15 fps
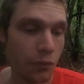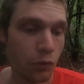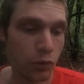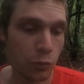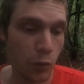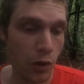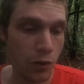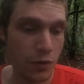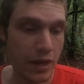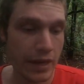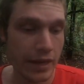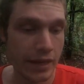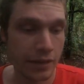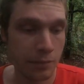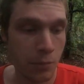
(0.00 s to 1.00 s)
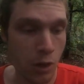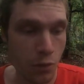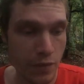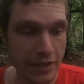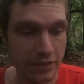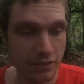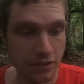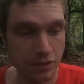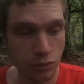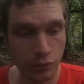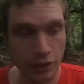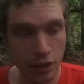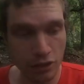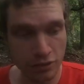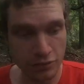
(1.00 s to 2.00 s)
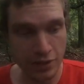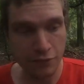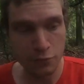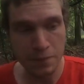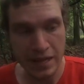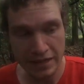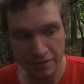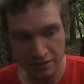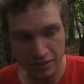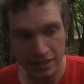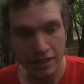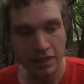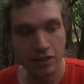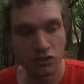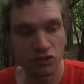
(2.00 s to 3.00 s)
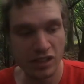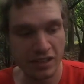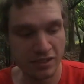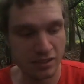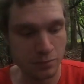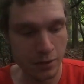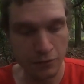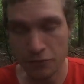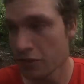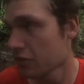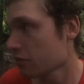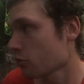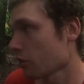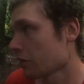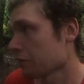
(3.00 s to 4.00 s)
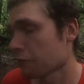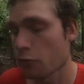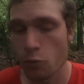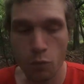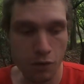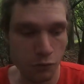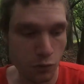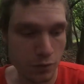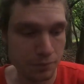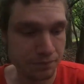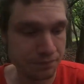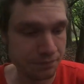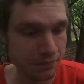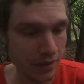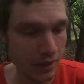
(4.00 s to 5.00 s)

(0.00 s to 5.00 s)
Woodrow and Mowat scoring the goals there for Barnsley. Jay Smith scoring for Wotherham.